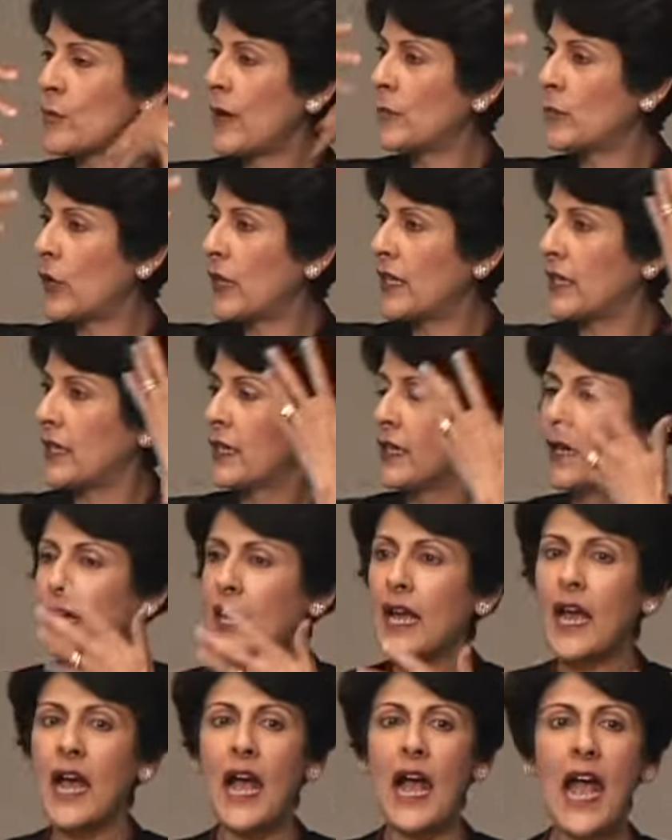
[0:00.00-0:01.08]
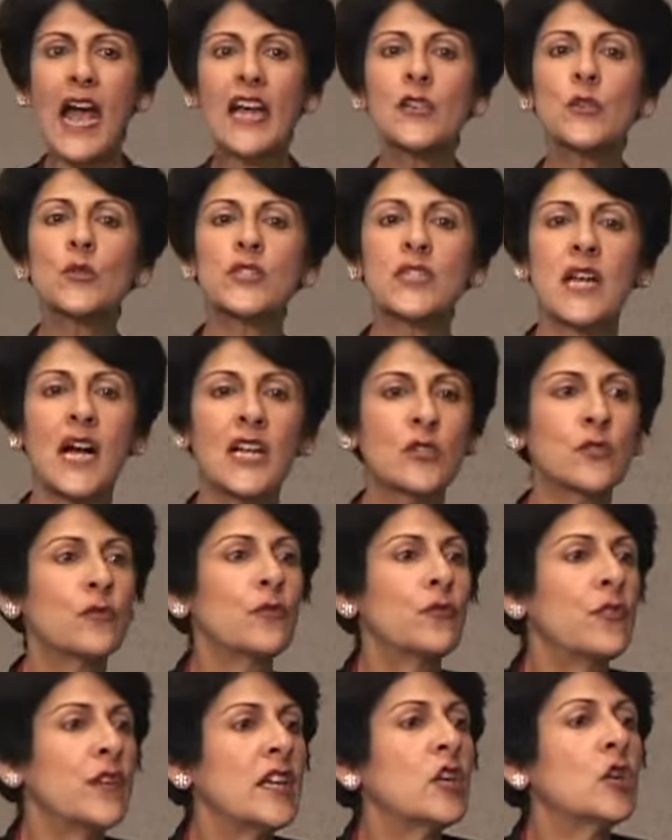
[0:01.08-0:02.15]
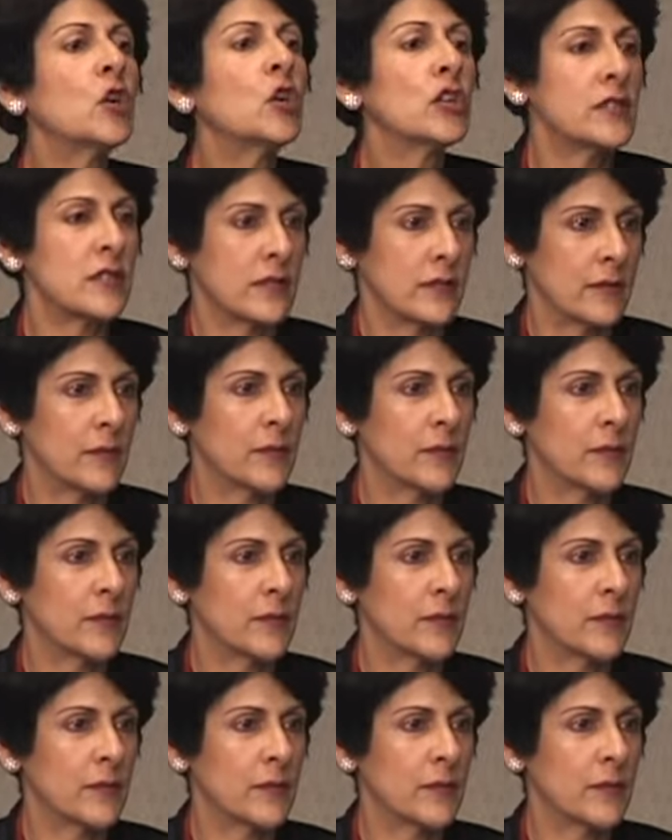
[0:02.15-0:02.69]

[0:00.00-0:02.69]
my brain and you start to feel good.